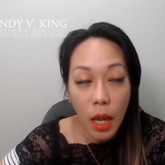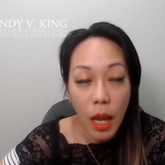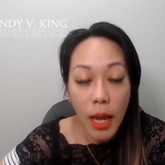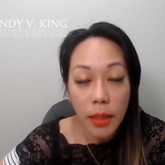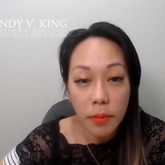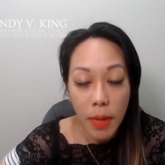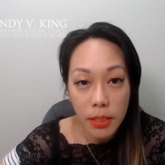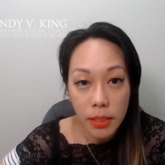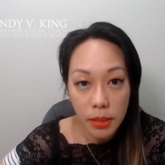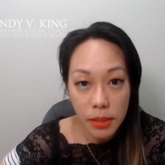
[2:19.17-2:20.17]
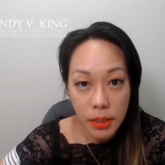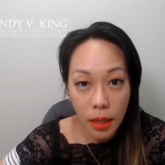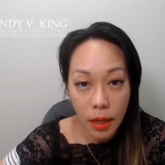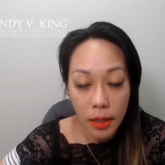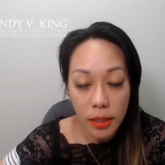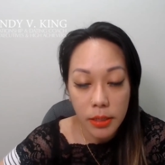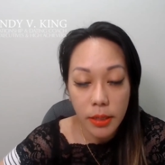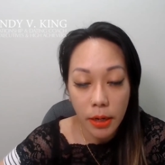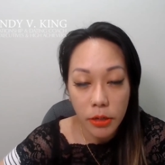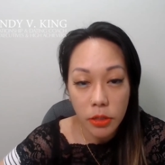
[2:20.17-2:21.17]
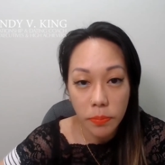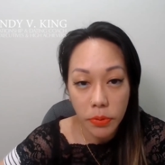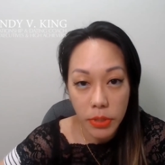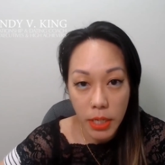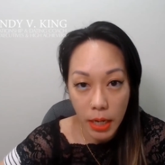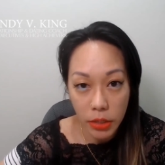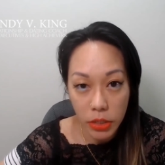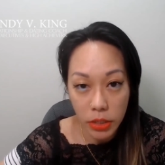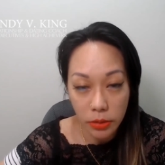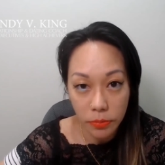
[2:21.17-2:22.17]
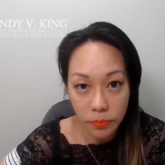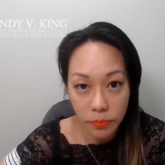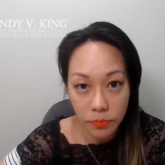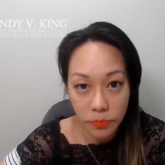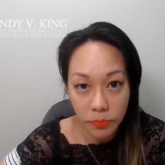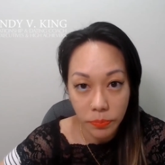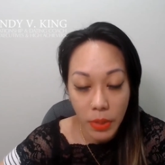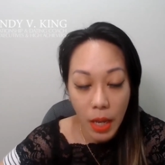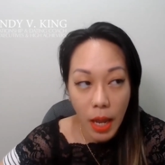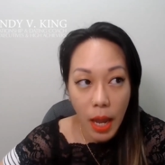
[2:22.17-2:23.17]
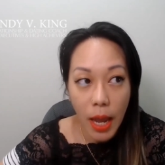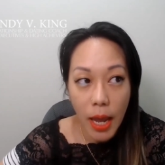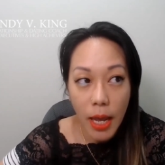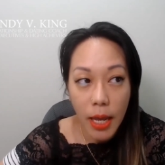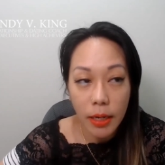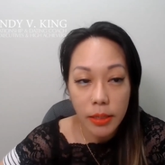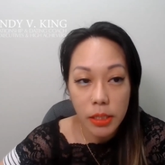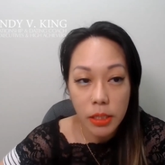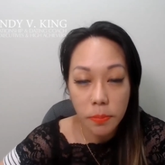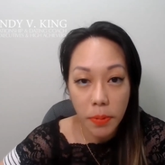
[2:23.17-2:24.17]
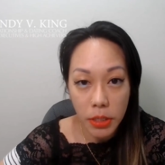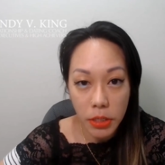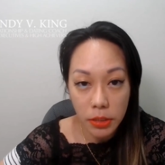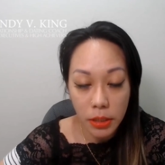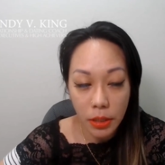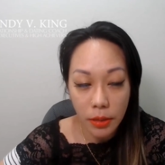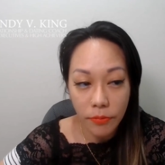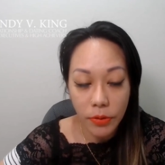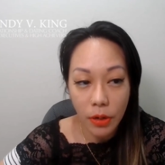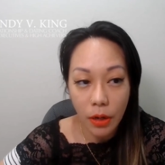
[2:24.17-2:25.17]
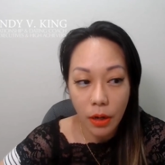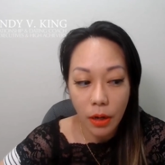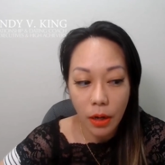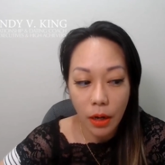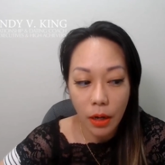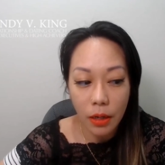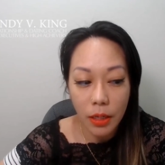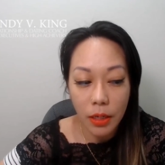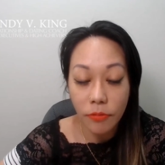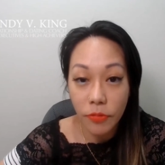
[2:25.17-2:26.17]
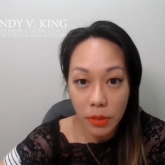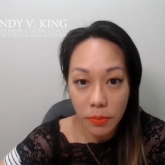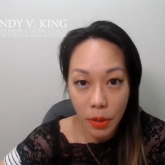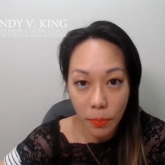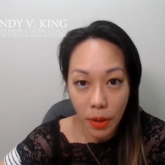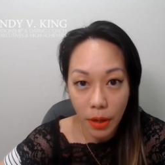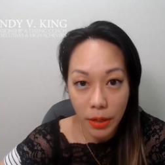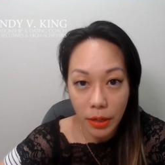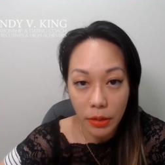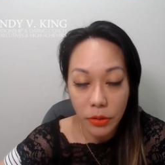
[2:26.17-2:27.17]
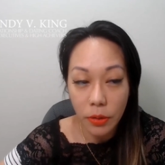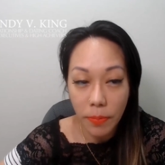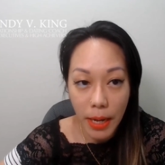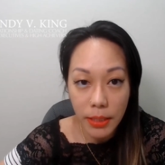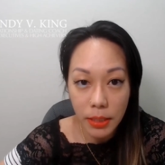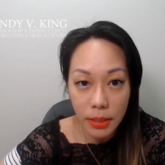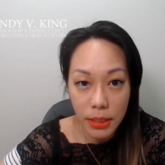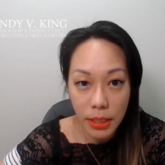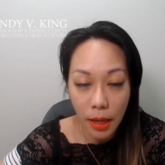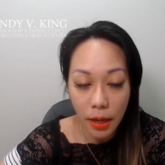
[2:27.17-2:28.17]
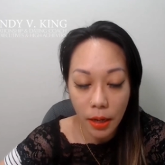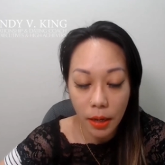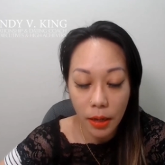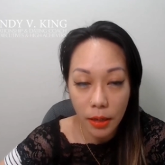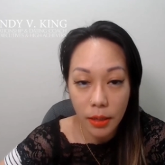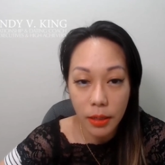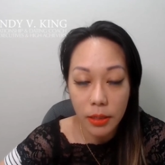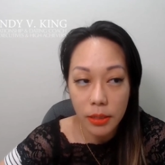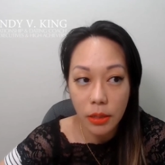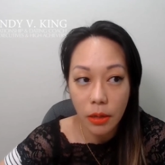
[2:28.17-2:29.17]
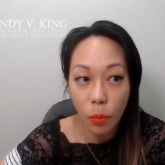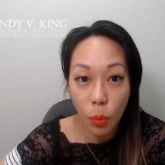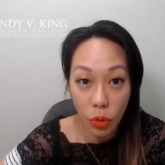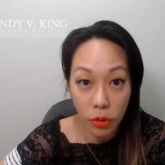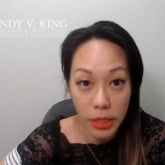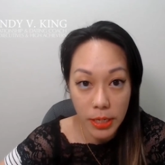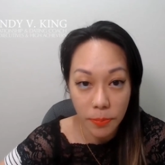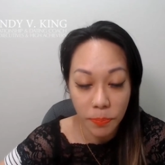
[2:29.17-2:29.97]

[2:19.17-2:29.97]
And the masculine side is there to protect you. And especially if you're in a female body, your masculine side is worthy.